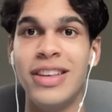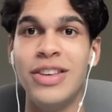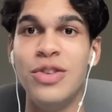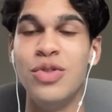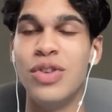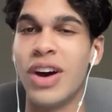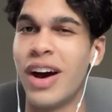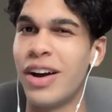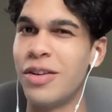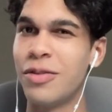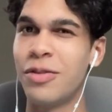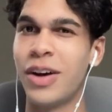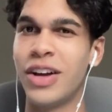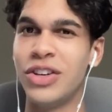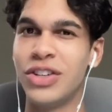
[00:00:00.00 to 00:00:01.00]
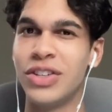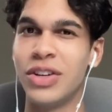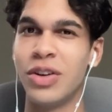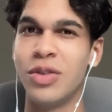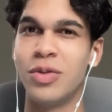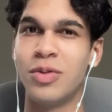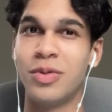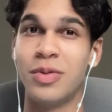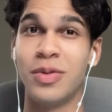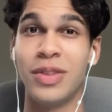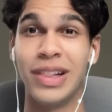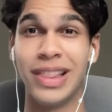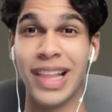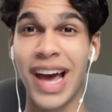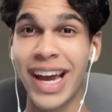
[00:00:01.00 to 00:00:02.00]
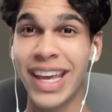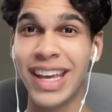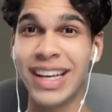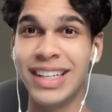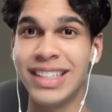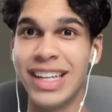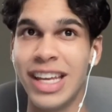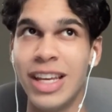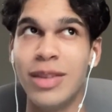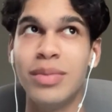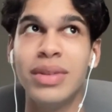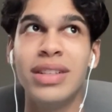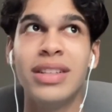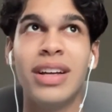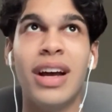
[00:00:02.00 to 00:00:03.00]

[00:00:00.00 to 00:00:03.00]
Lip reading: kind of find yourself lacking teams,